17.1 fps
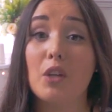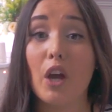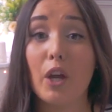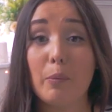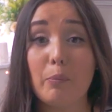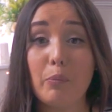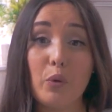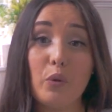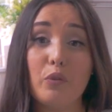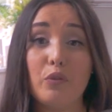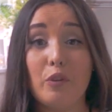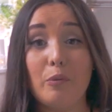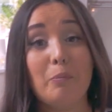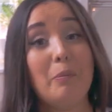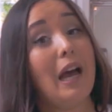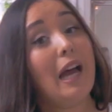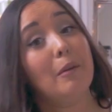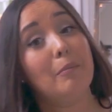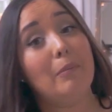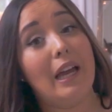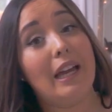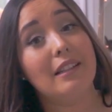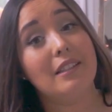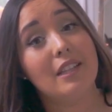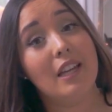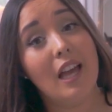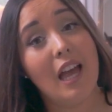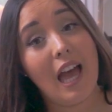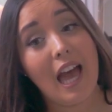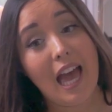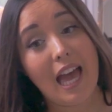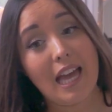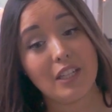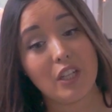I bought from Pat Pat,
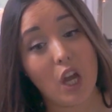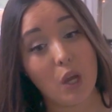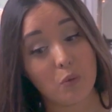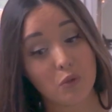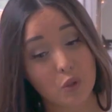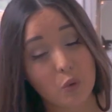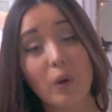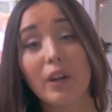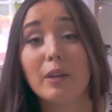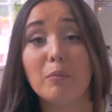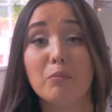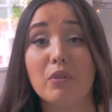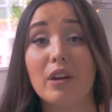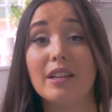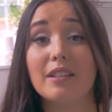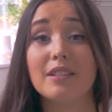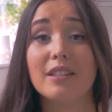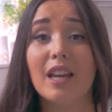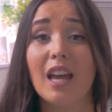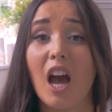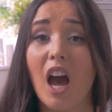and I was quite impressed.